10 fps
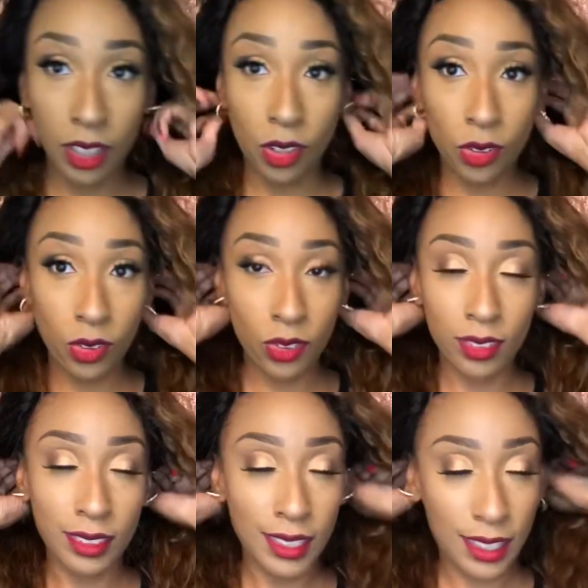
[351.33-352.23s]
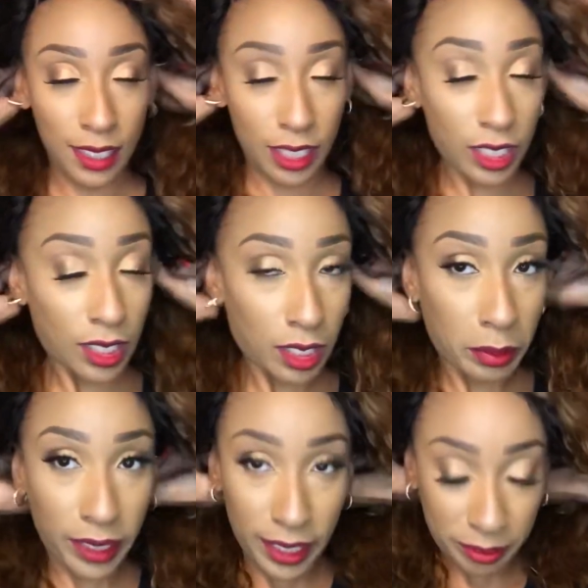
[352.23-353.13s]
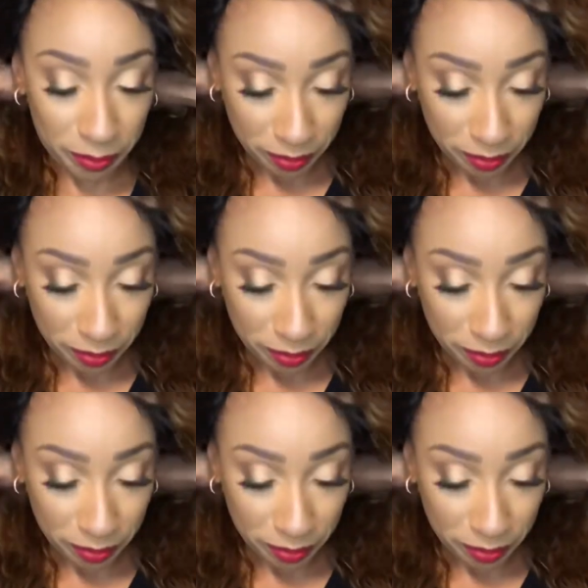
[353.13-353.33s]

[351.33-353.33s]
Yo, that's another plane.